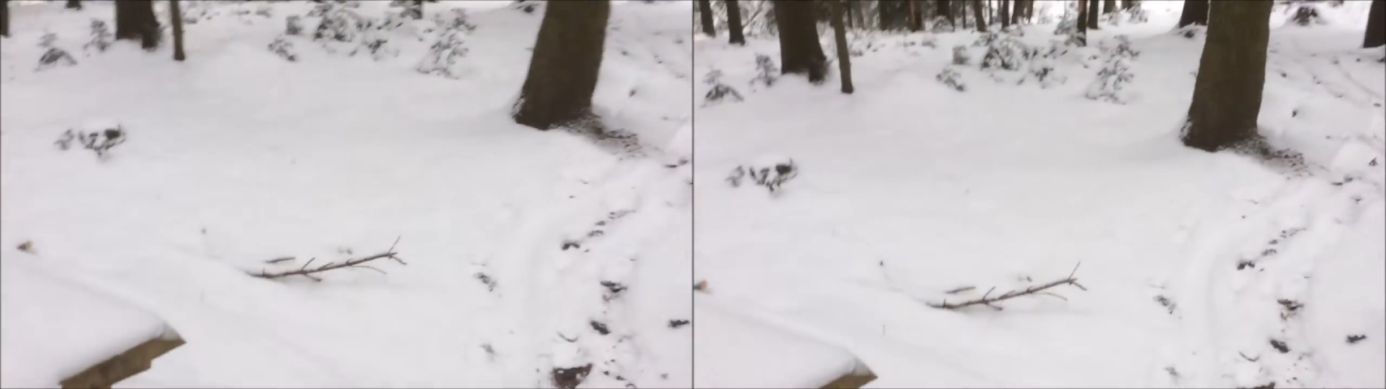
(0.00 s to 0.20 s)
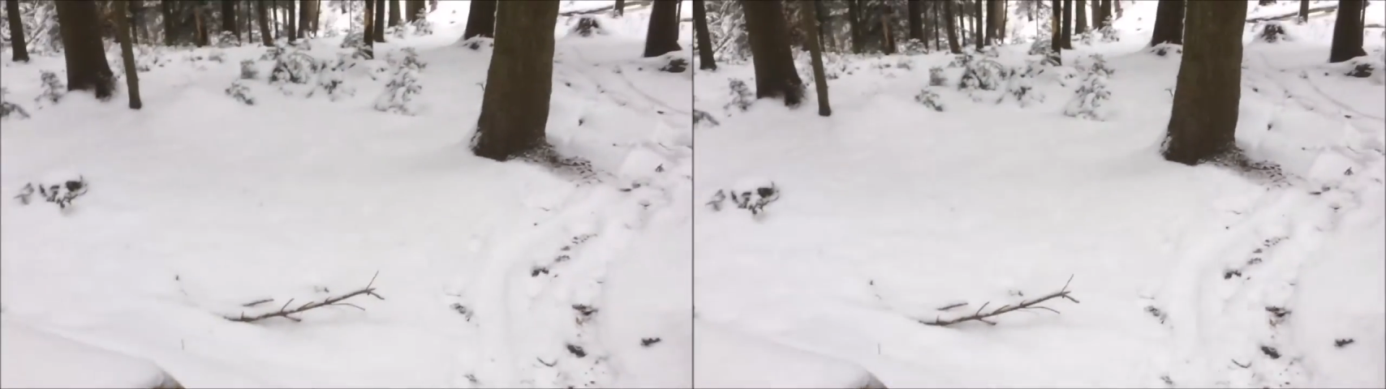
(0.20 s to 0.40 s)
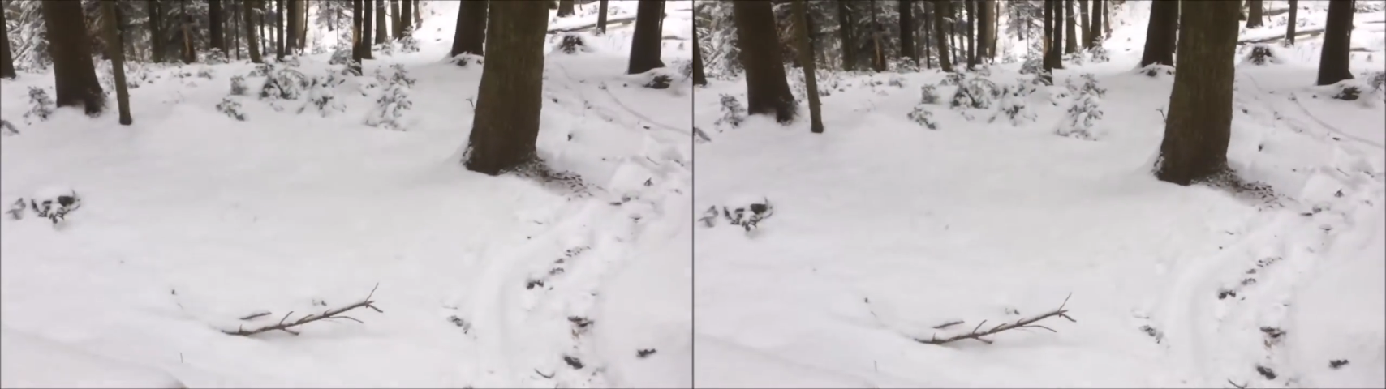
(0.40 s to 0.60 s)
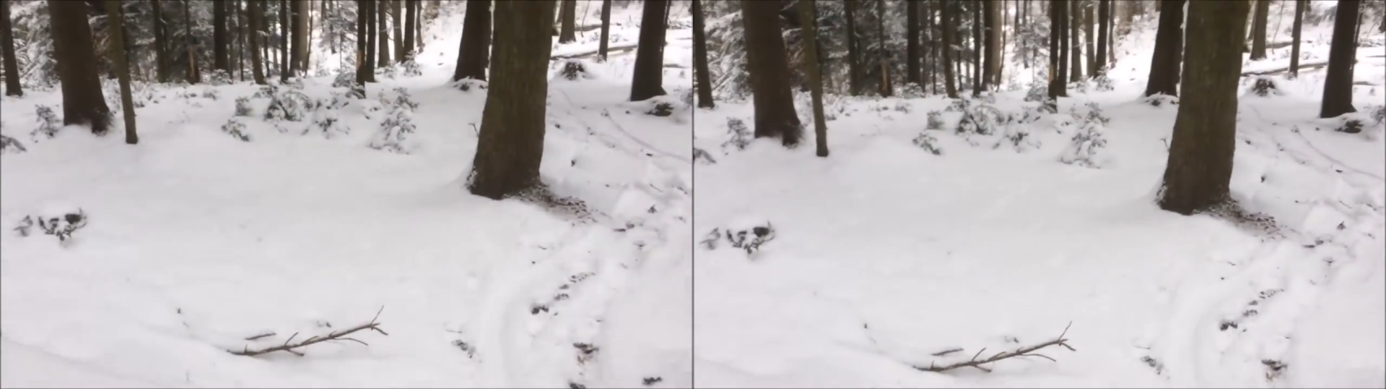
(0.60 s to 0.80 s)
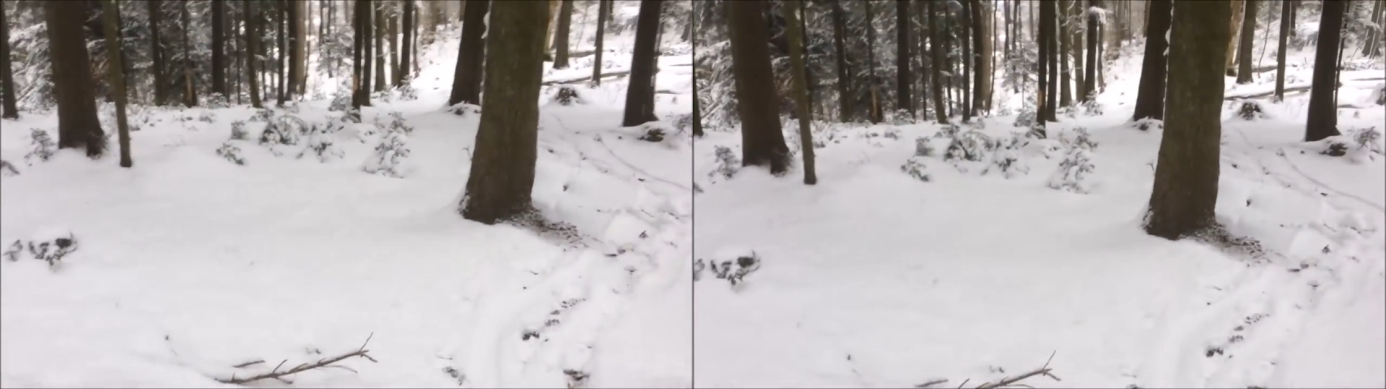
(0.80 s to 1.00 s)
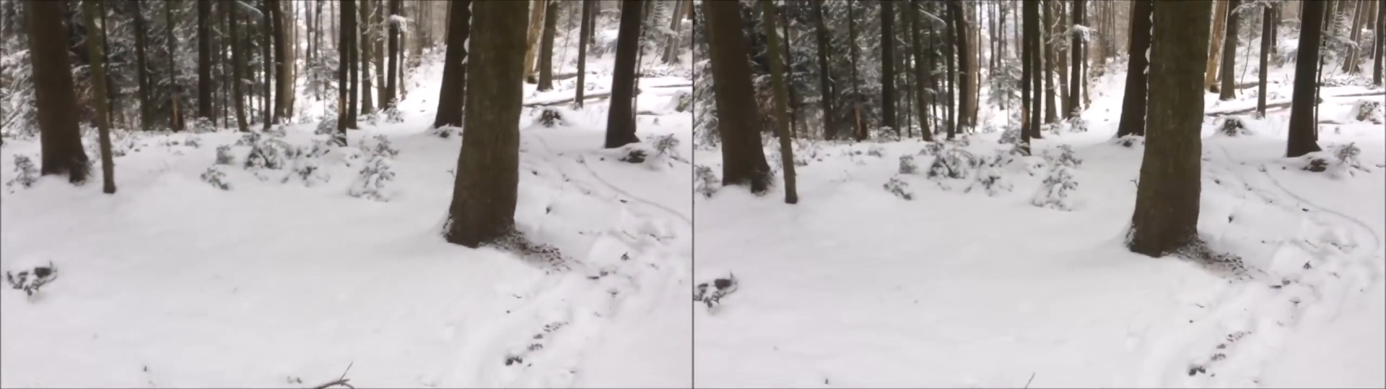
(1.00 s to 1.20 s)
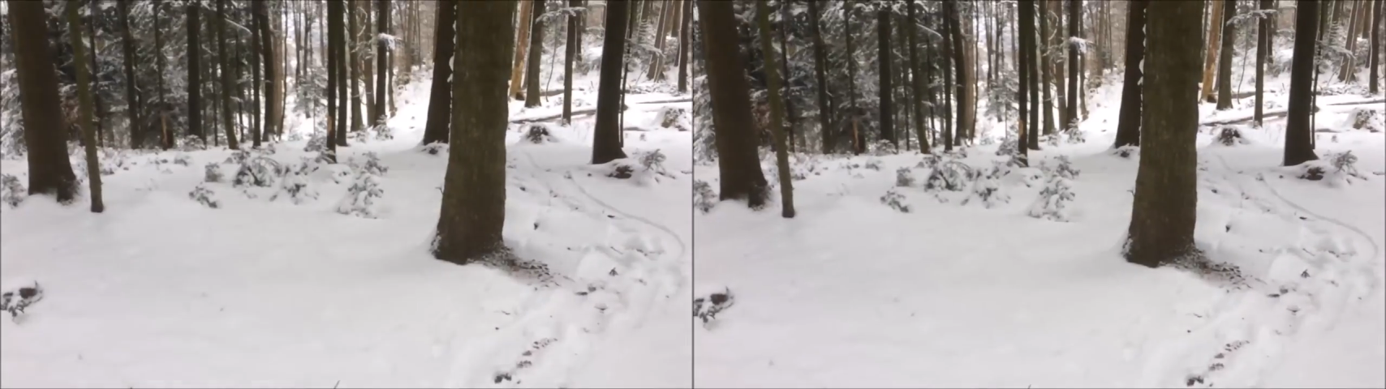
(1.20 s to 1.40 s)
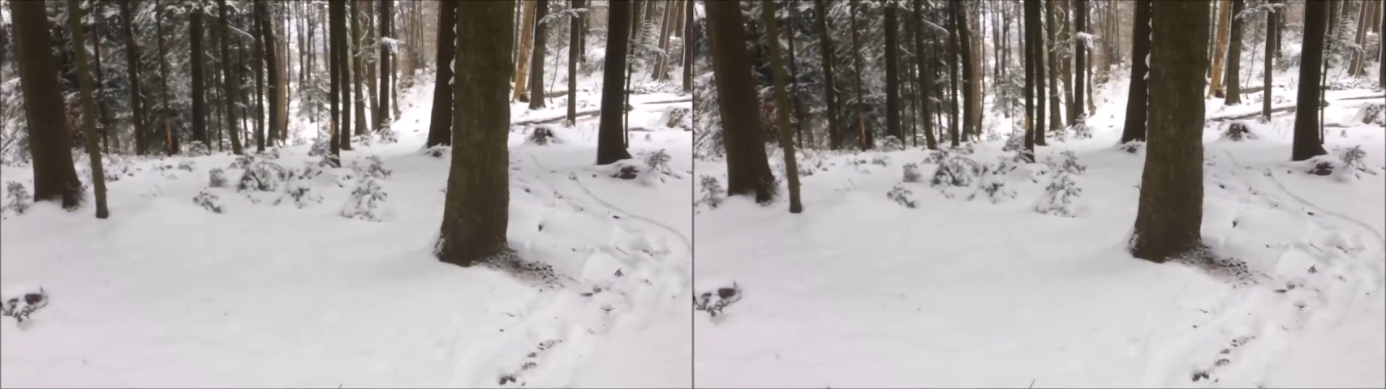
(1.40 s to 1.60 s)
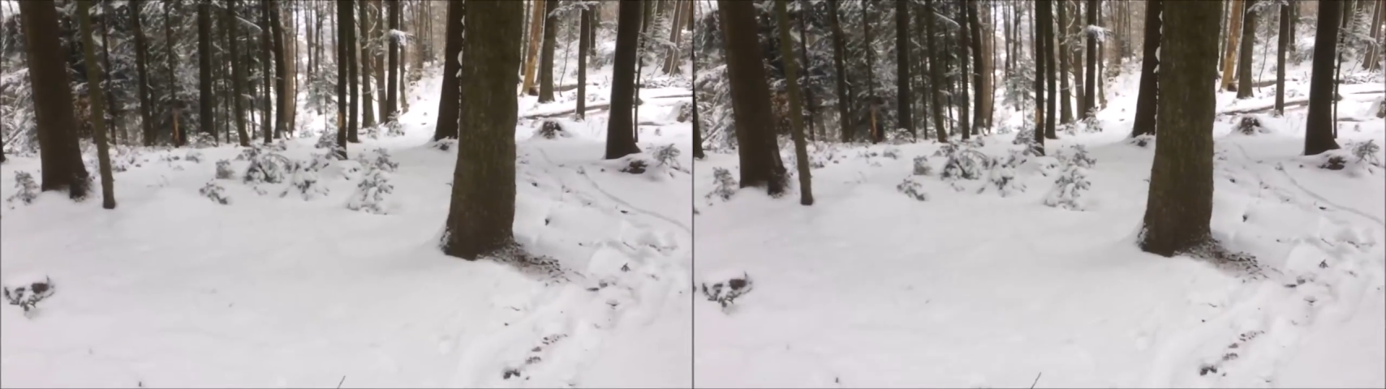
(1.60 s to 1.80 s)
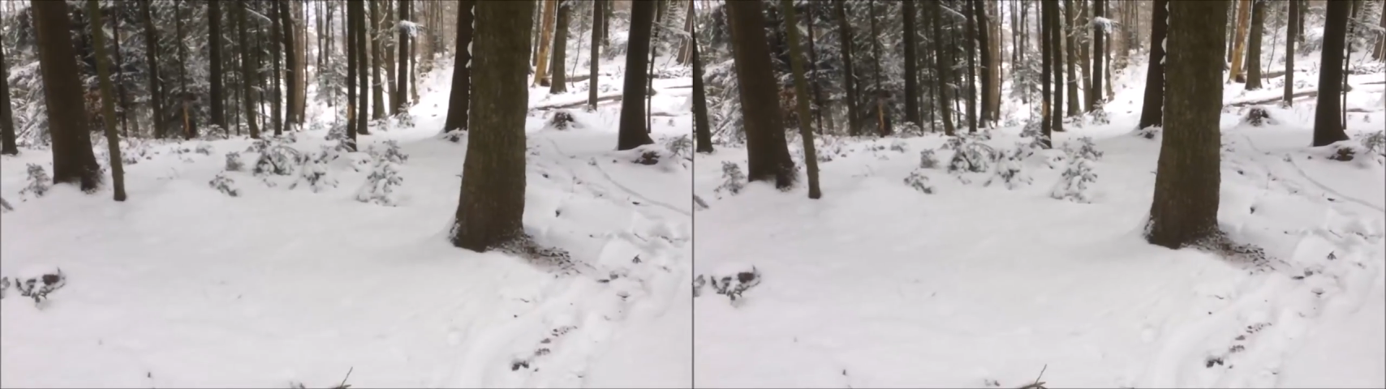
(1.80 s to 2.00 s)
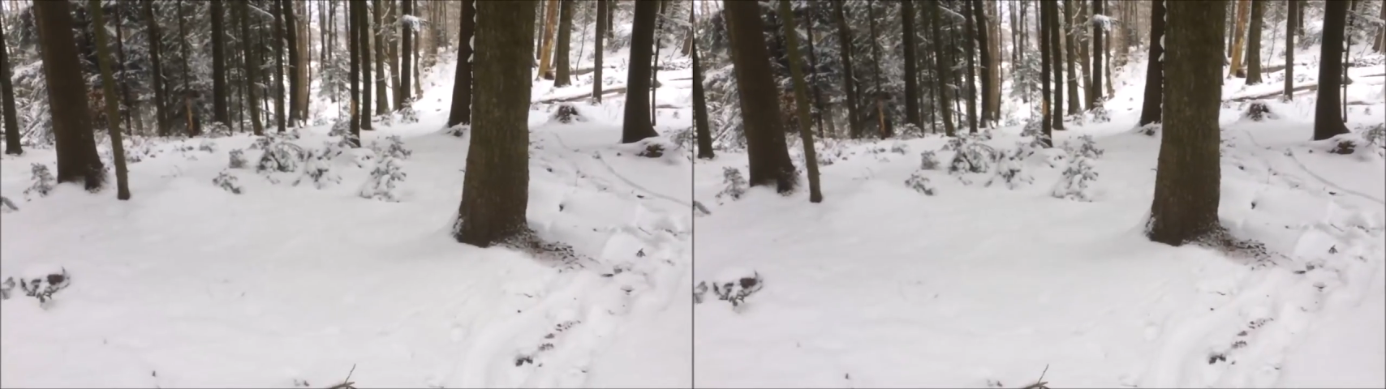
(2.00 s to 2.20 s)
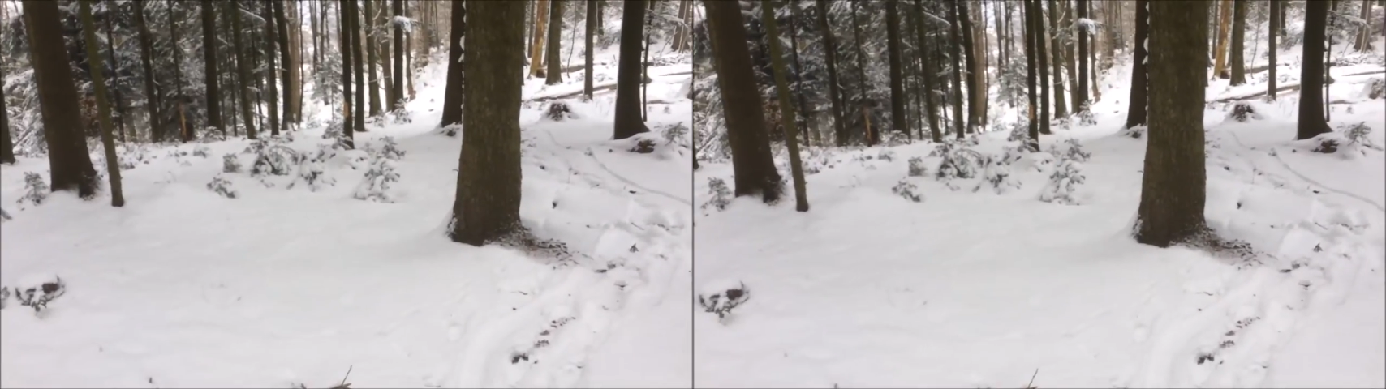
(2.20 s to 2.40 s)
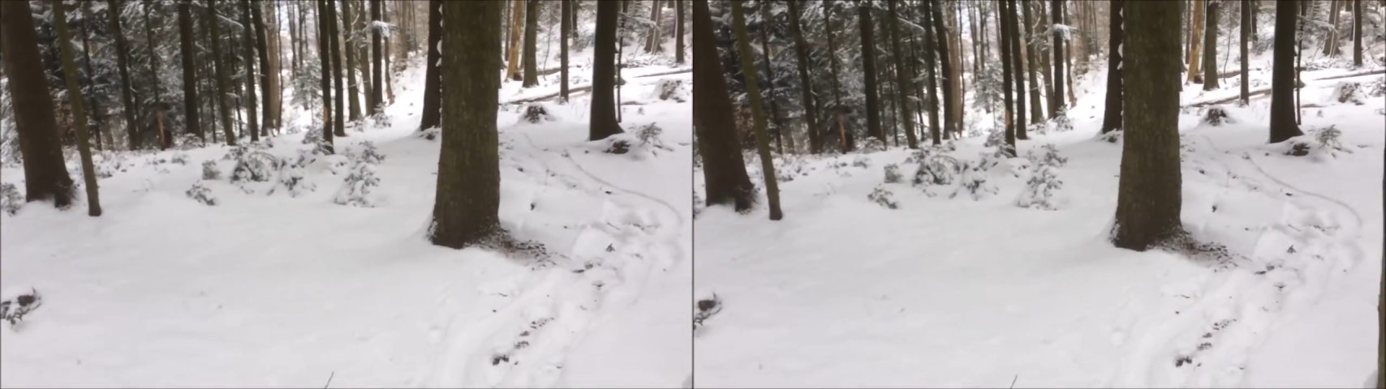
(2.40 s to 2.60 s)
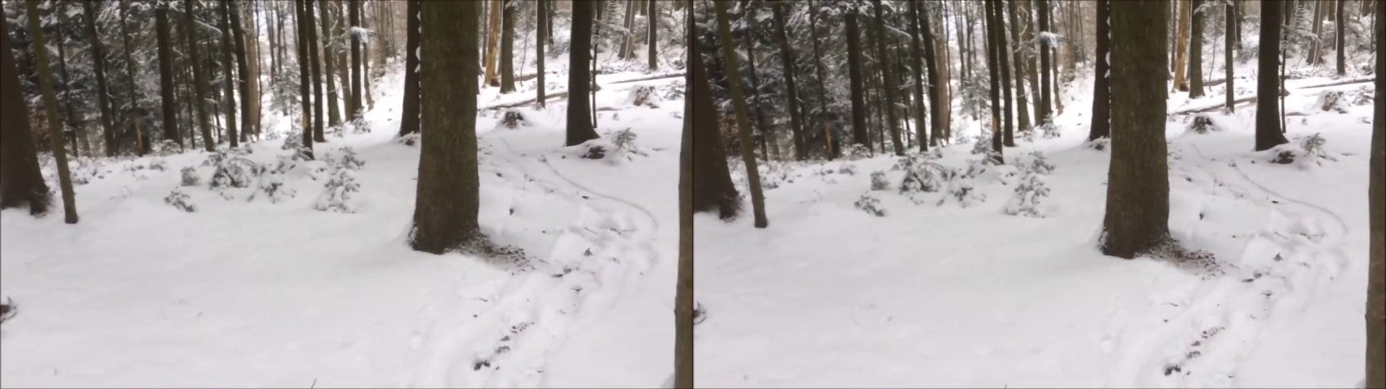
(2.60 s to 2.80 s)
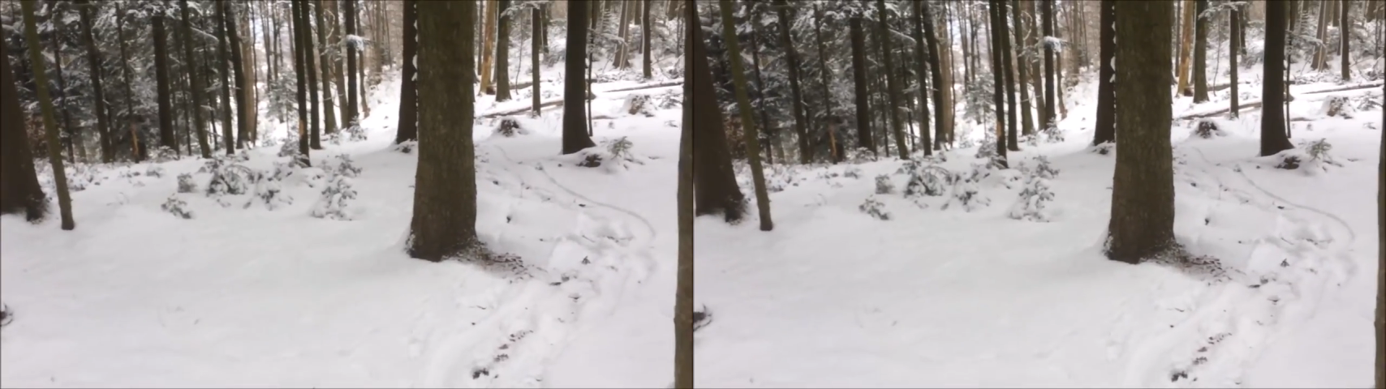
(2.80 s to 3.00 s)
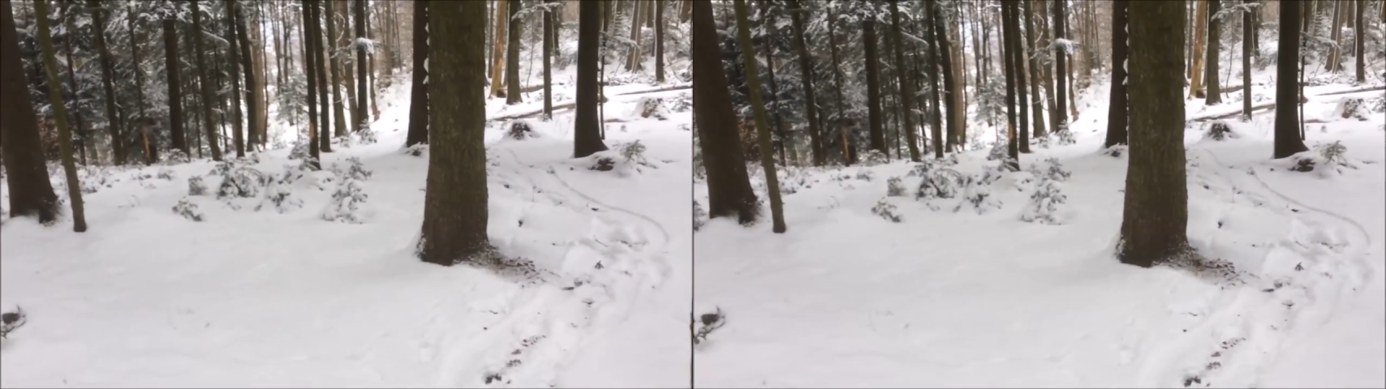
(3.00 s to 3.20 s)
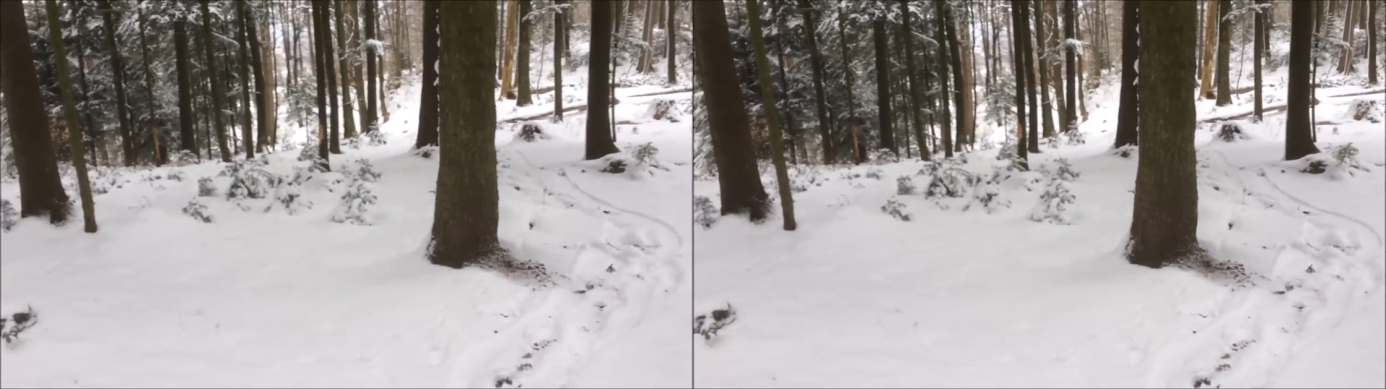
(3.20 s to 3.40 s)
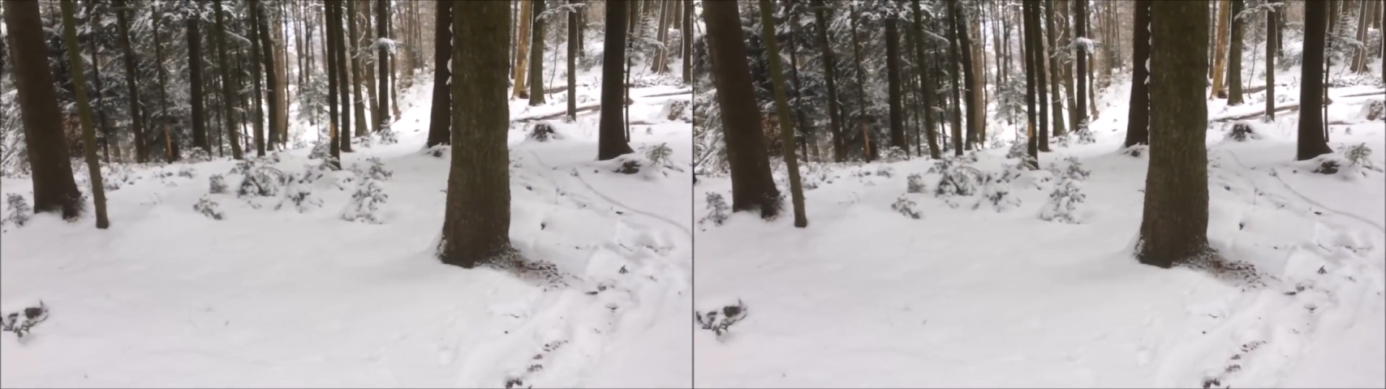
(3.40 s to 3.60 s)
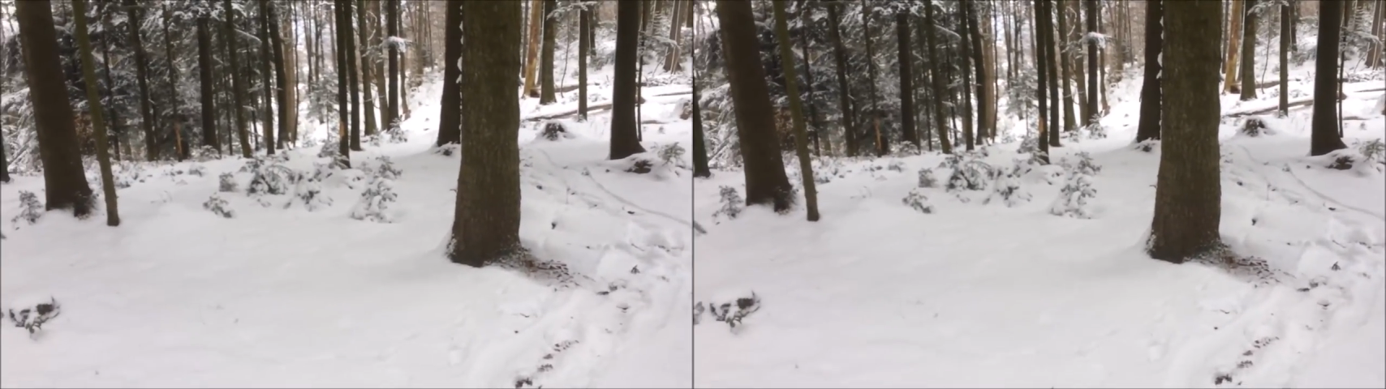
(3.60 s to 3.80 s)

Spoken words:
[unreadable: no face in view]